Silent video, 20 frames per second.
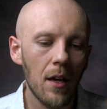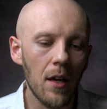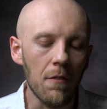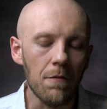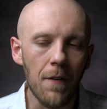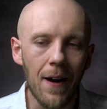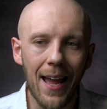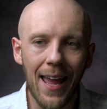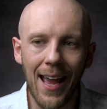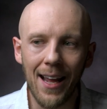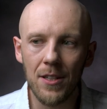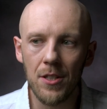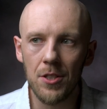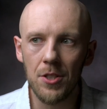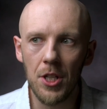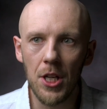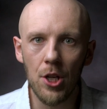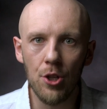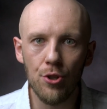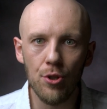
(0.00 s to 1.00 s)
If I had to
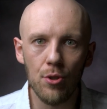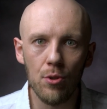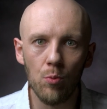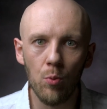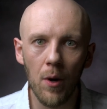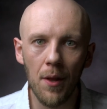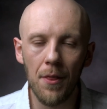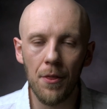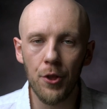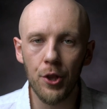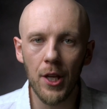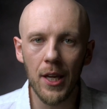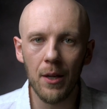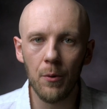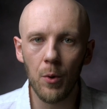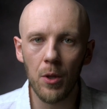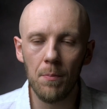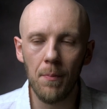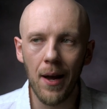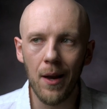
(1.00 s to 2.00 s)
teach you one thing
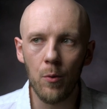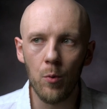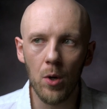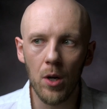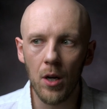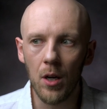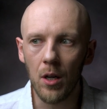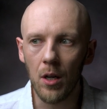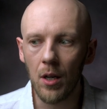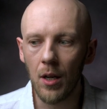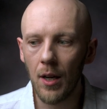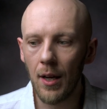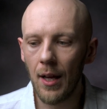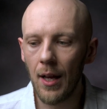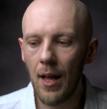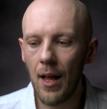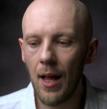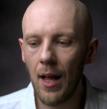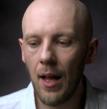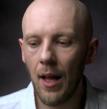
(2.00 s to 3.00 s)
with my work,
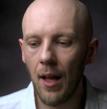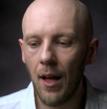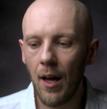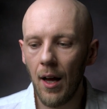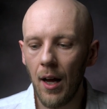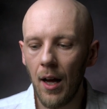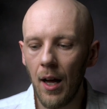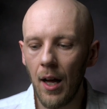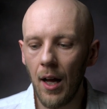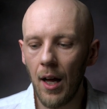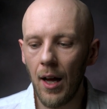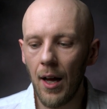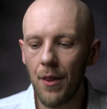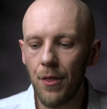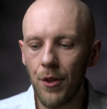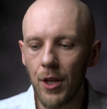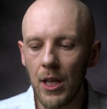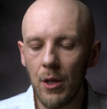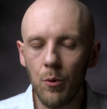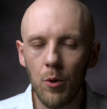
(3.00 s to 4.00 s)
I
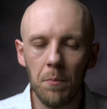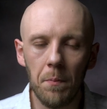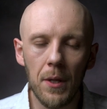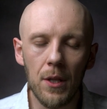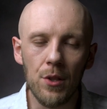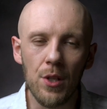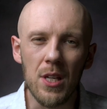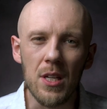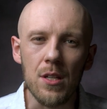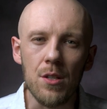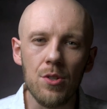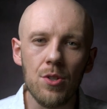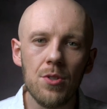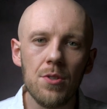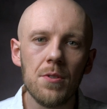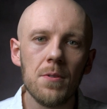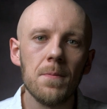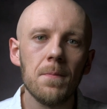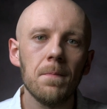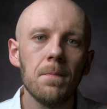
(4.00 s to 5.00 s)
think it would be
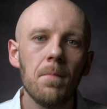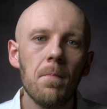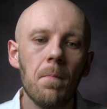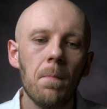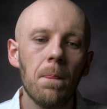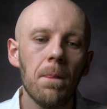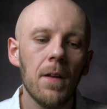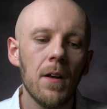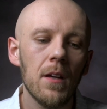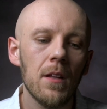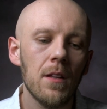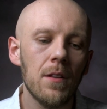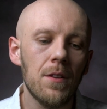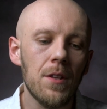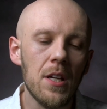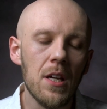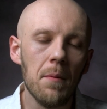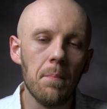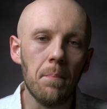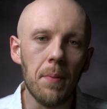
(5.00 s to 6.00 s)
this:
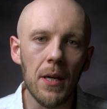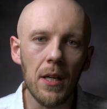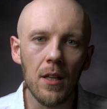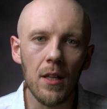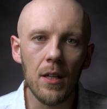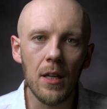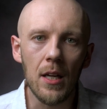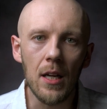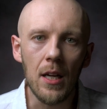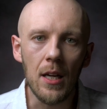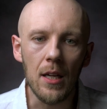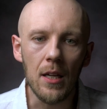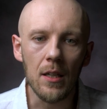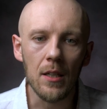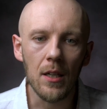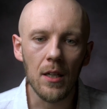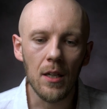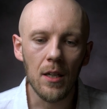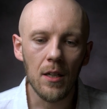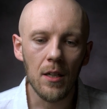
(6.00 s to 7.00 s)
the ability
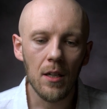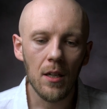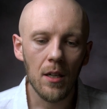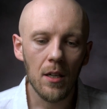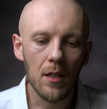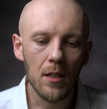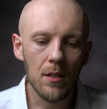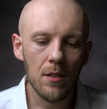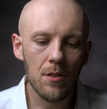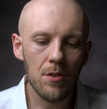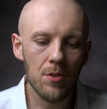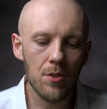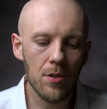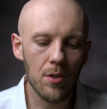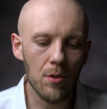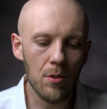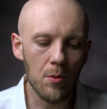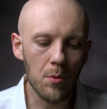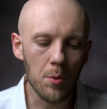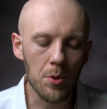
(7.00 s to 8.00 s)

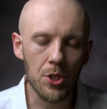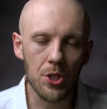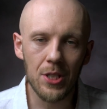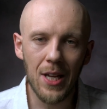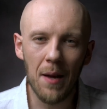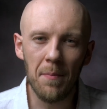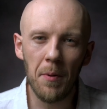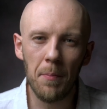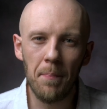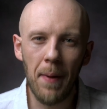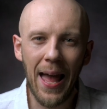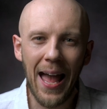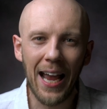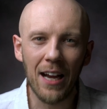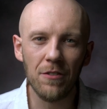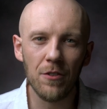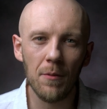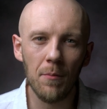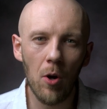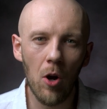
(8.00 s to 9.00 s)
to step back
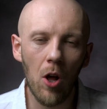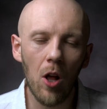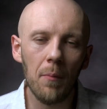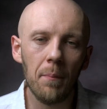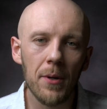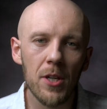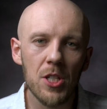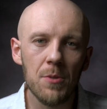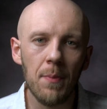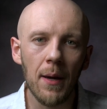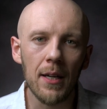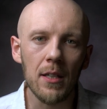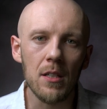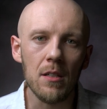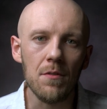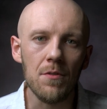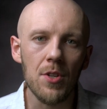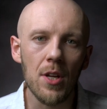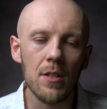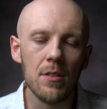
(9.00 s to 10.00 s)
from all
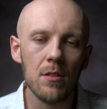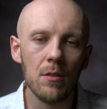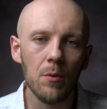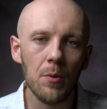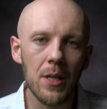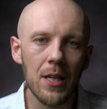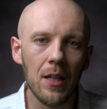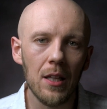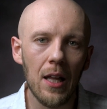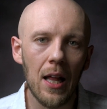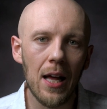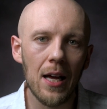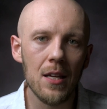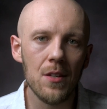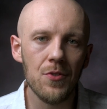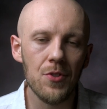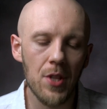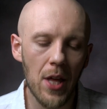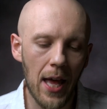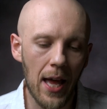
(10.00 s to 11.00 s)
perspectives and to
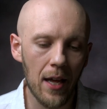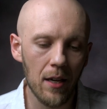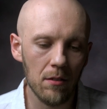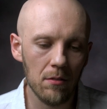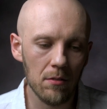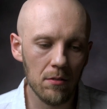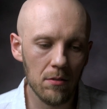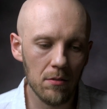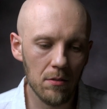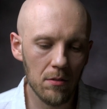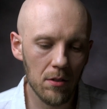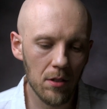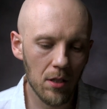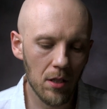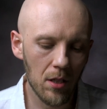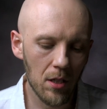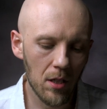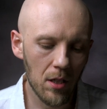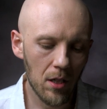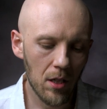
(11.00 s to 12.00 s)
realize that
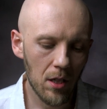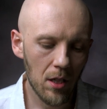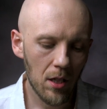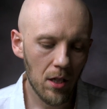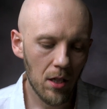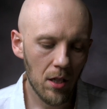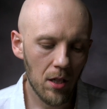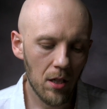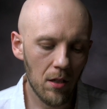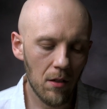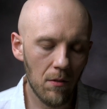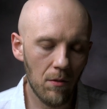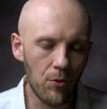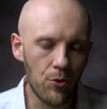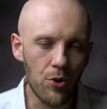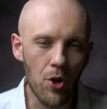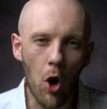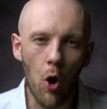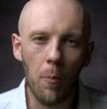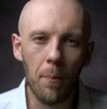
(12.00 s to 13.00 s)

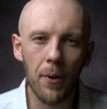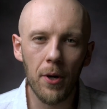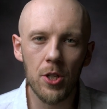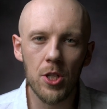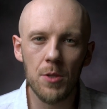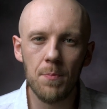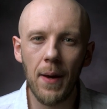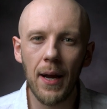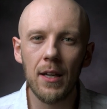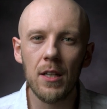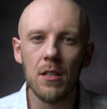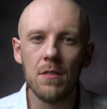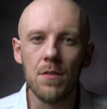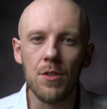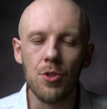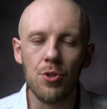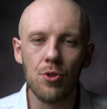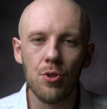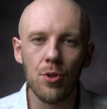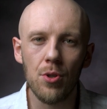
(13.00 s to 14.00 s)
no perspective
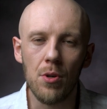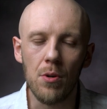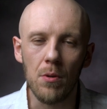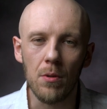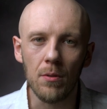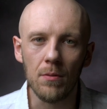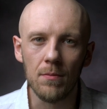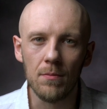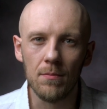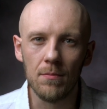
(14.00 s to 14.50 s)
is true.